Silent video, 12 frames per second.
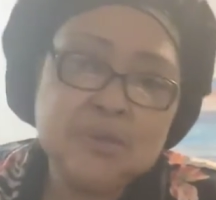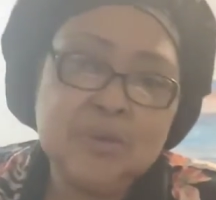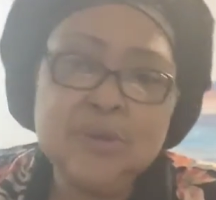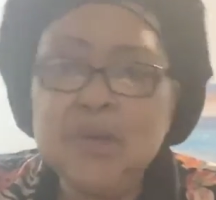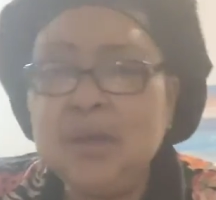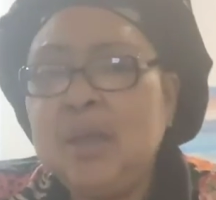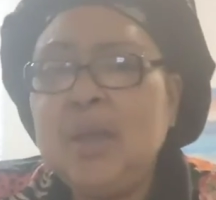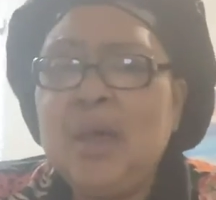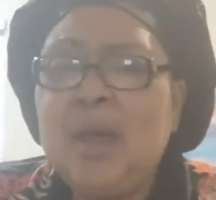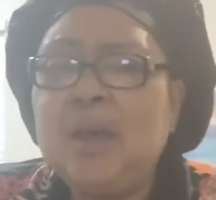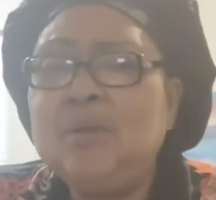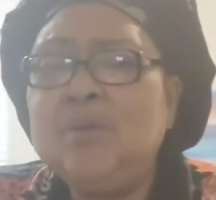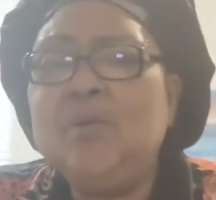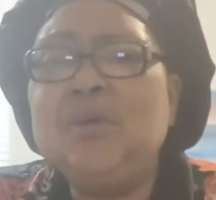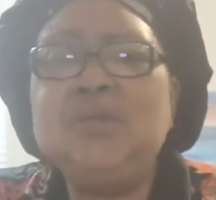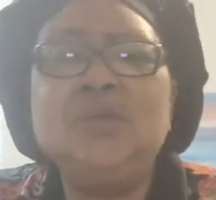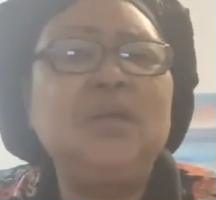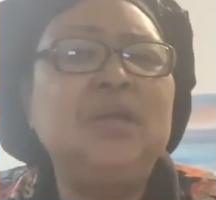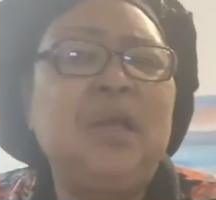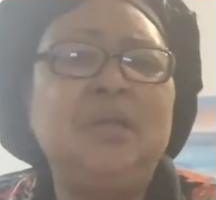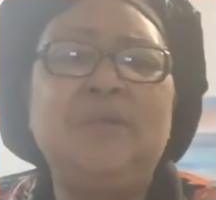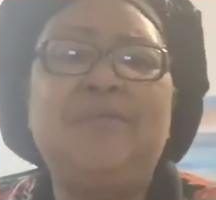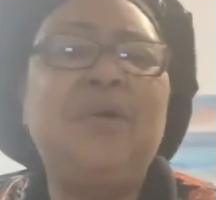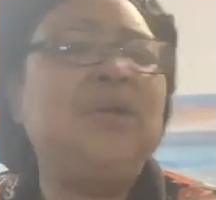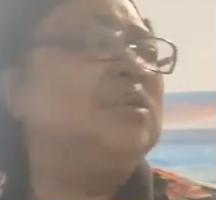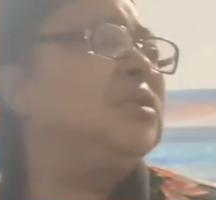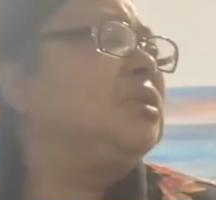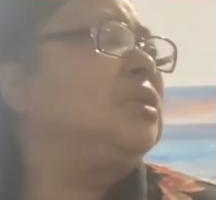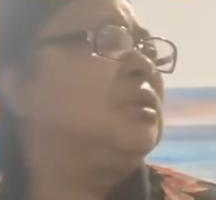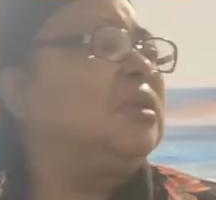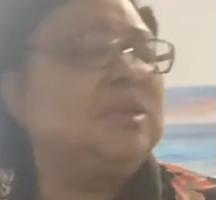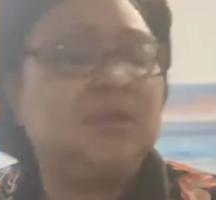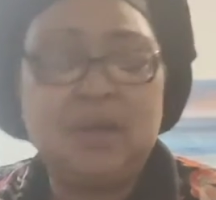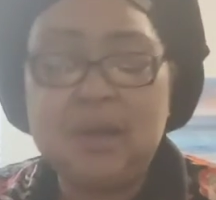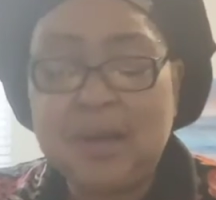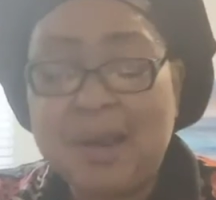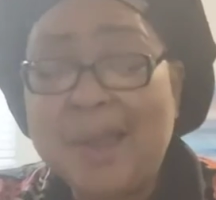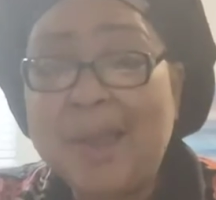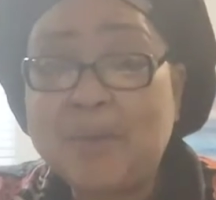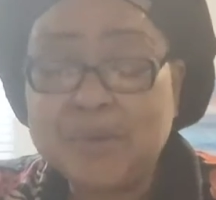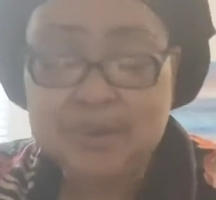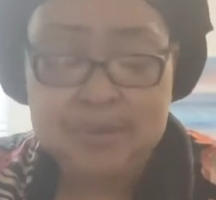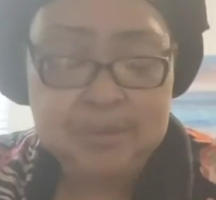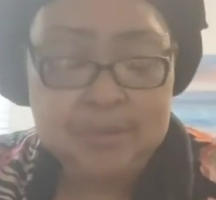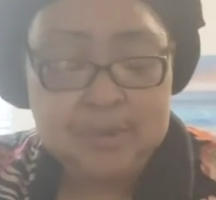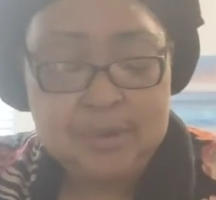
So, yeah, I don't know. It's looking like the phone is looking a little cloudy.